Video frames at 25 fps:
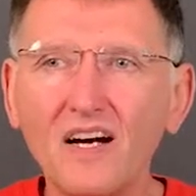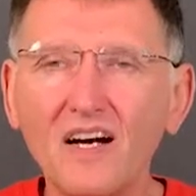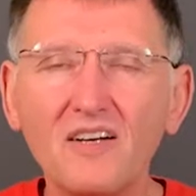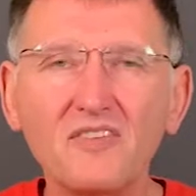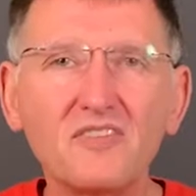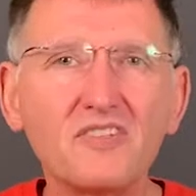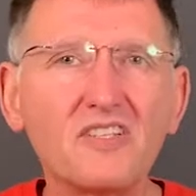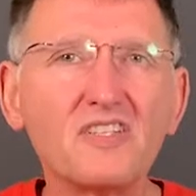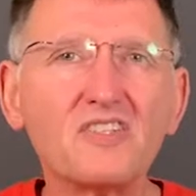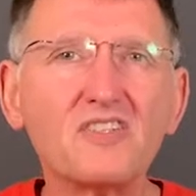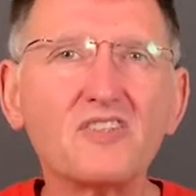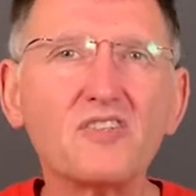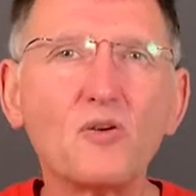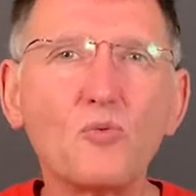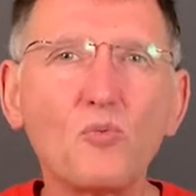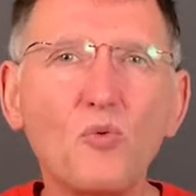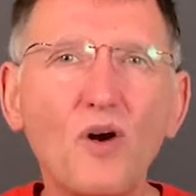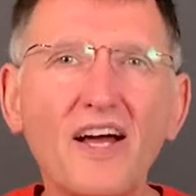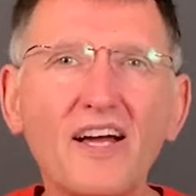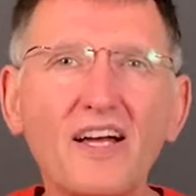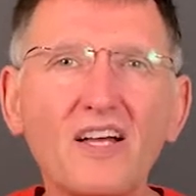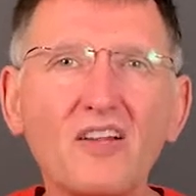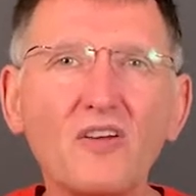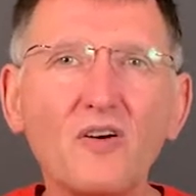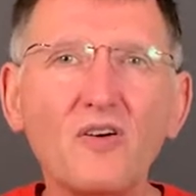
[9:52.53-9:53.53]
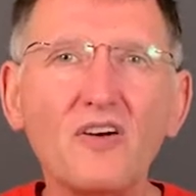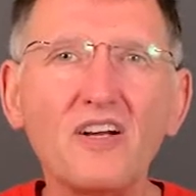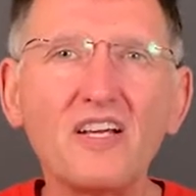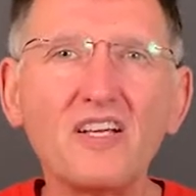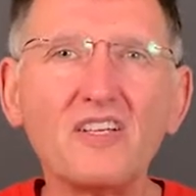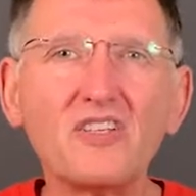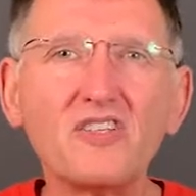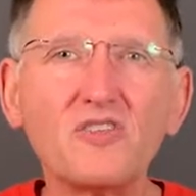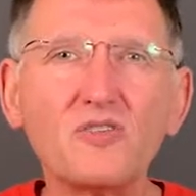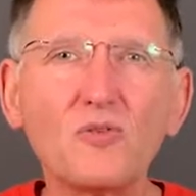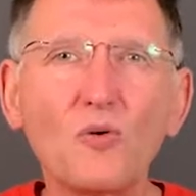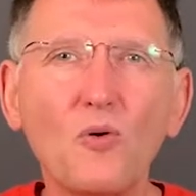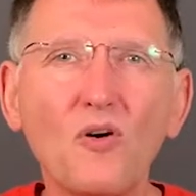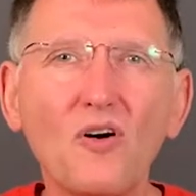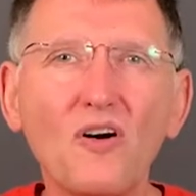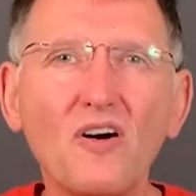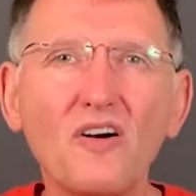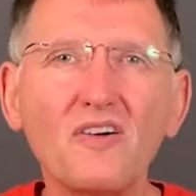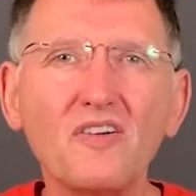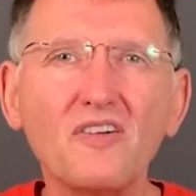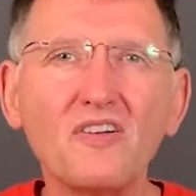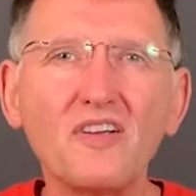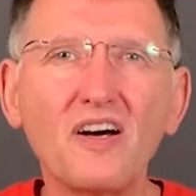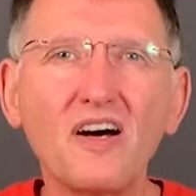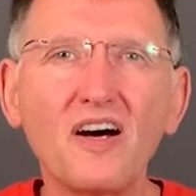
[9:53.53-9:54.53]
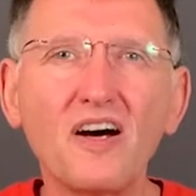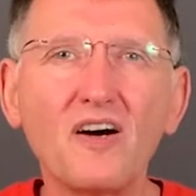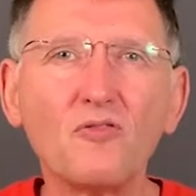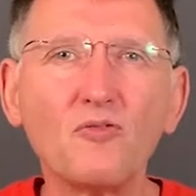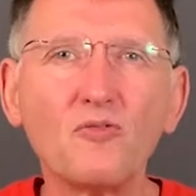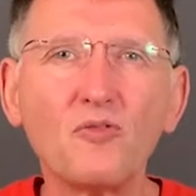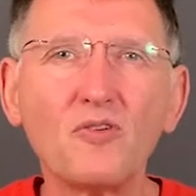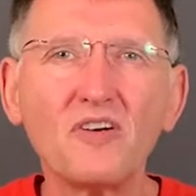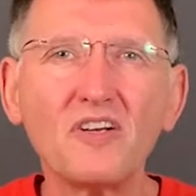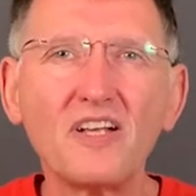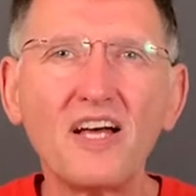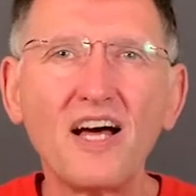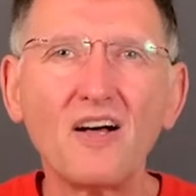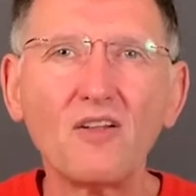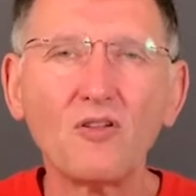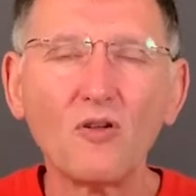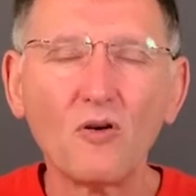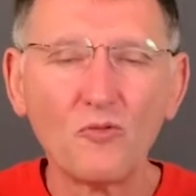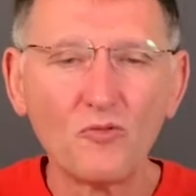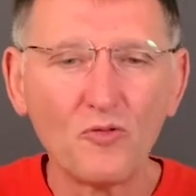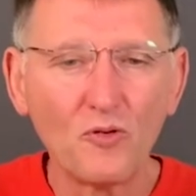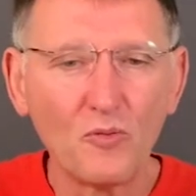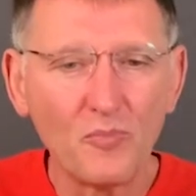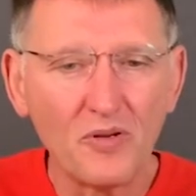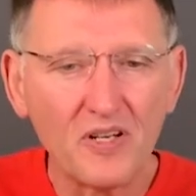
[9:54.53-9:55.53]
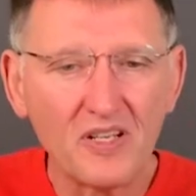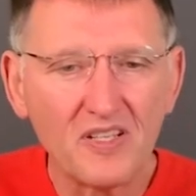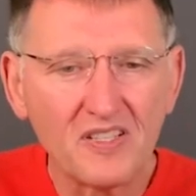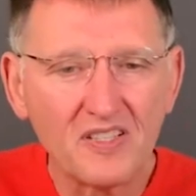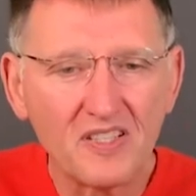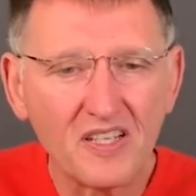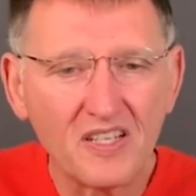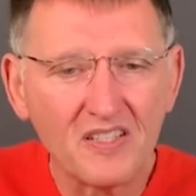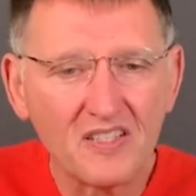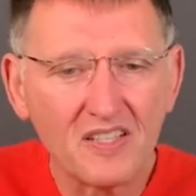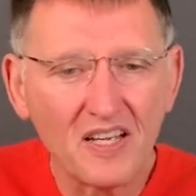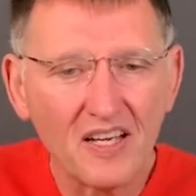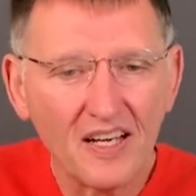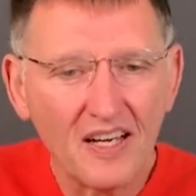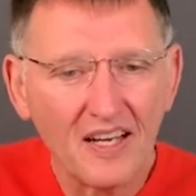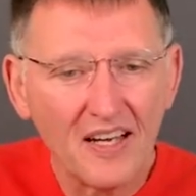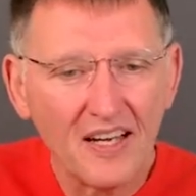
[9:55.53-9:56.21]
just the regular eSword for download for PCs,